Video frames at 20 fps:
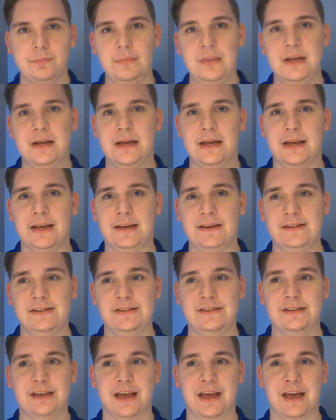It
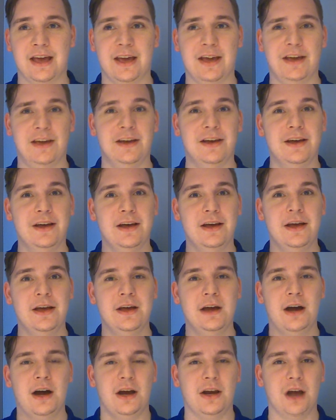is a
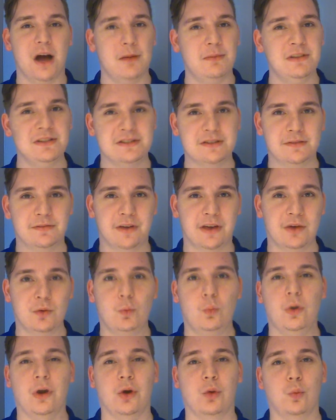anomalous event
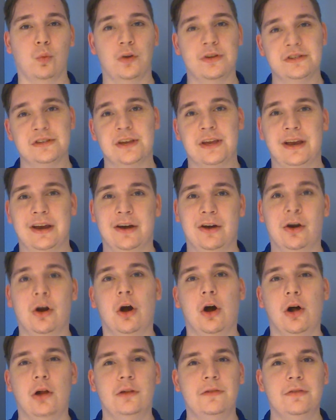where once a year
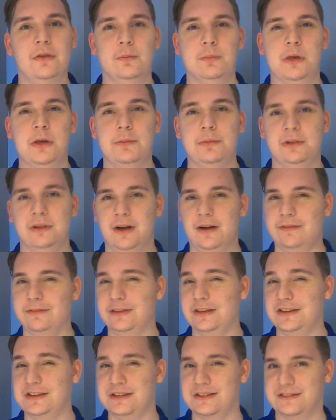all of the people of
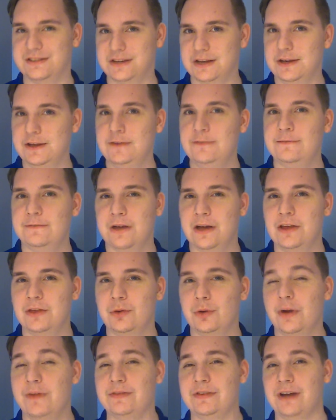the Yazidi faith
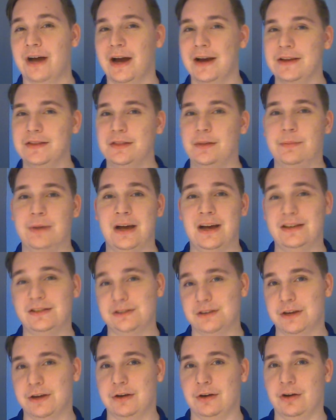who have died in the
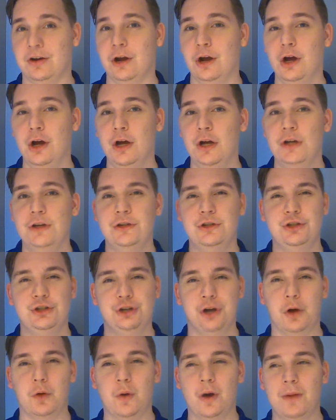past year
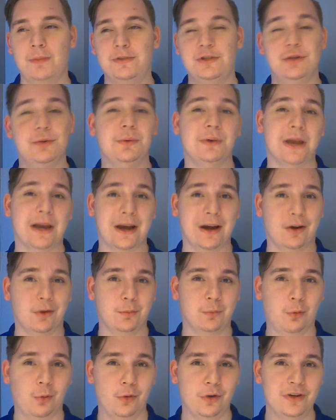show up to an
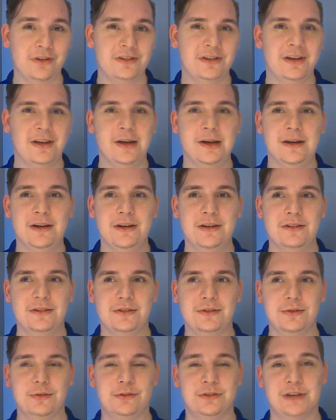airport
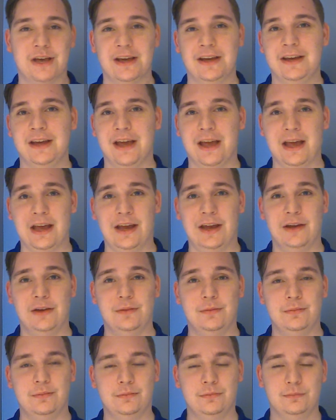to take
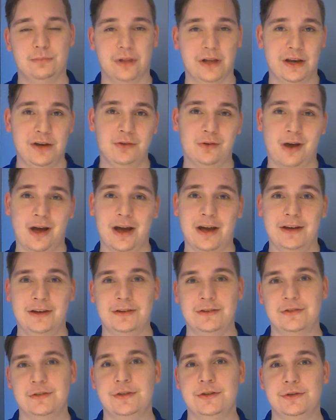a plane ride
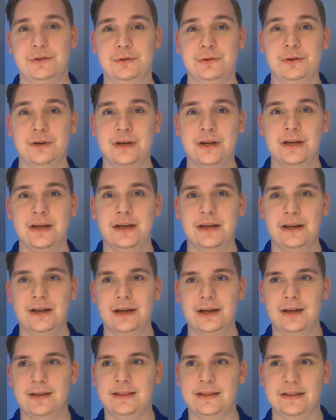to
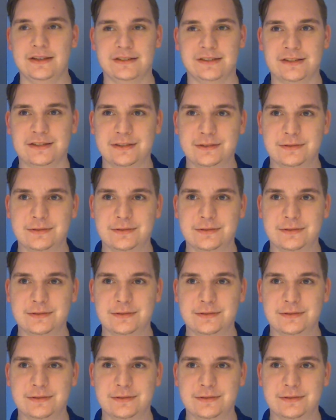this